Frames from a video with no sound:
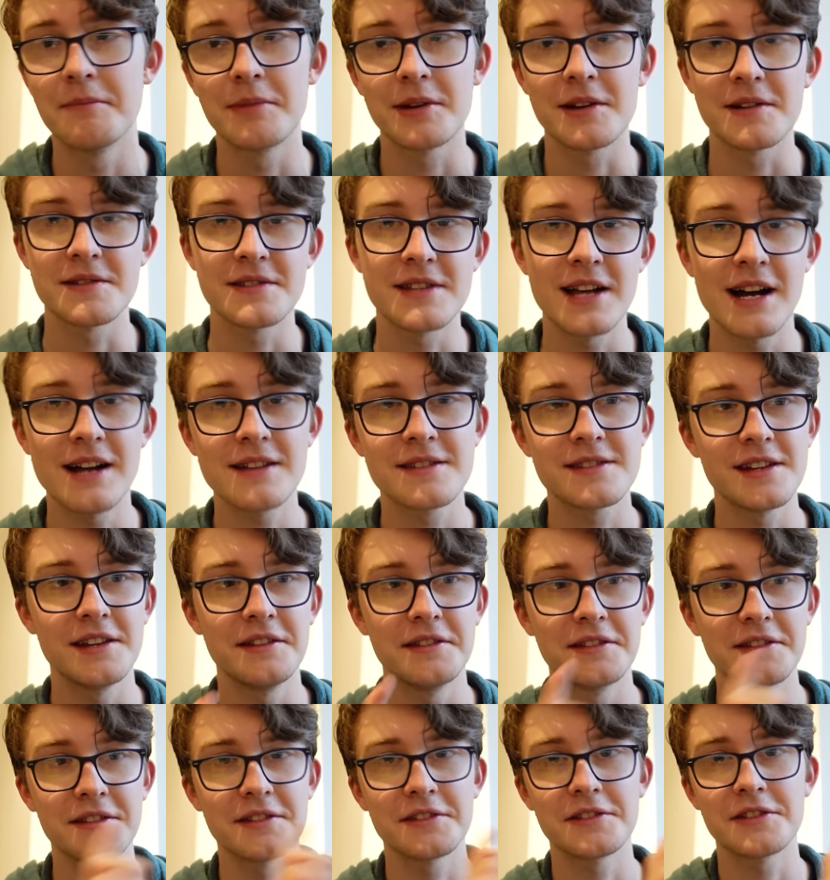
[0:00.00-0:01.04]
because that's
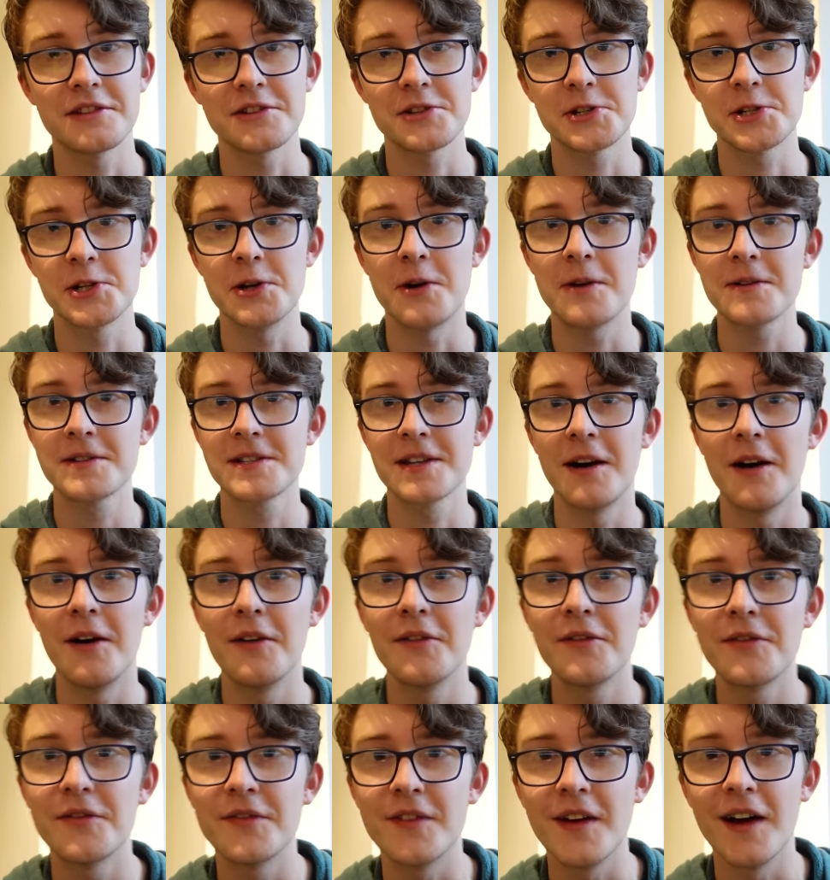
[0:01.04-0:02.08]
in the shot
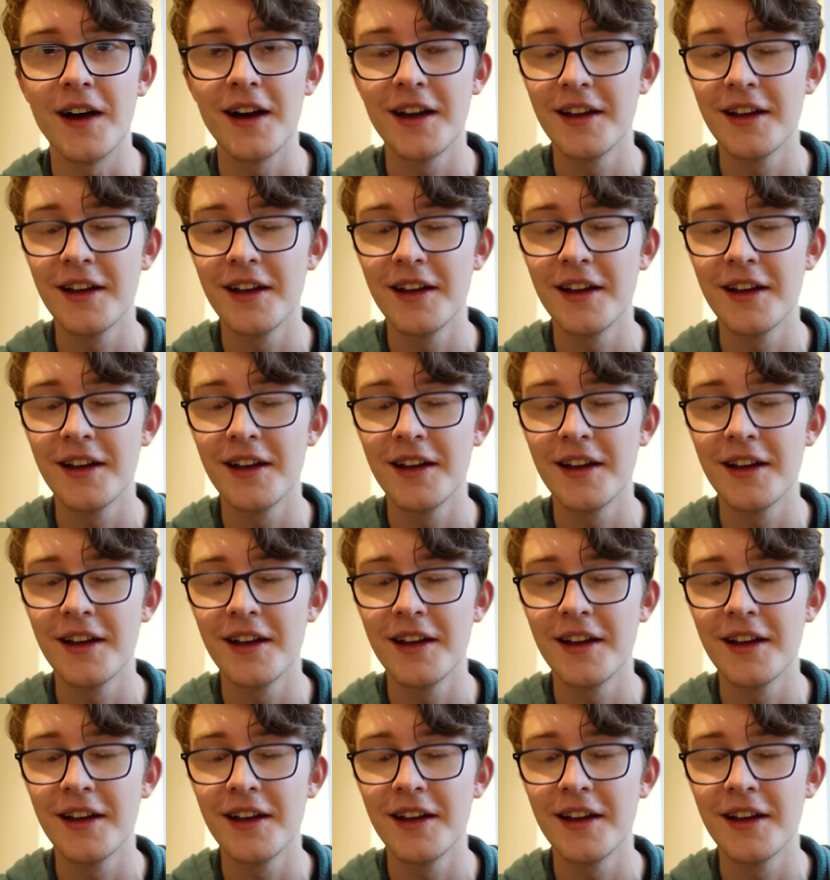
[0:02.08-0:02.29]
of,